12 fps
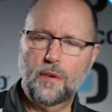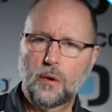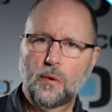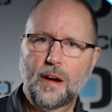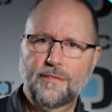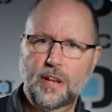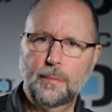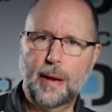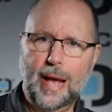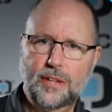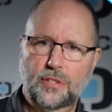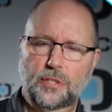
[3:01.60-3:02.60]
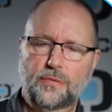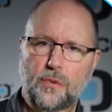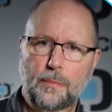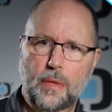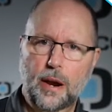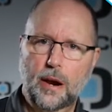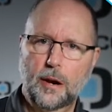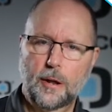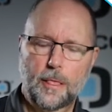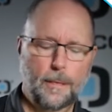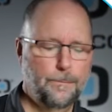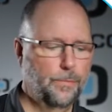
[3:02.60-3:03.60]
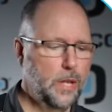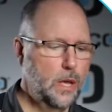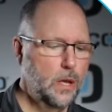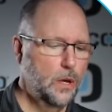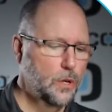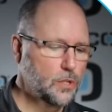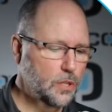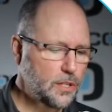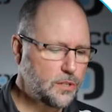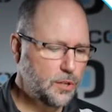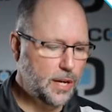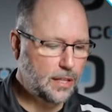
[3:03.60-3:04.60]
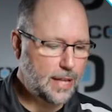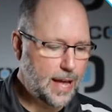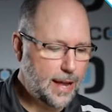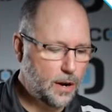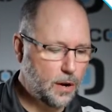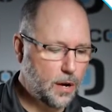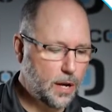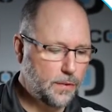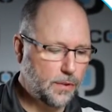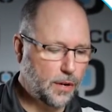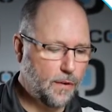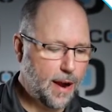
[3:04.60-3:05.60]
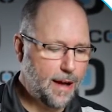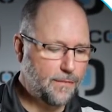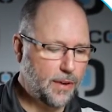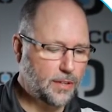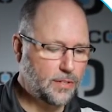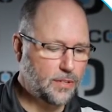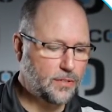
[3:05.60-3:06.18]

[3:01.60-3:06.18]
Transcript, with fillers: of our roughing passes from there. So let's look at that on the graphics and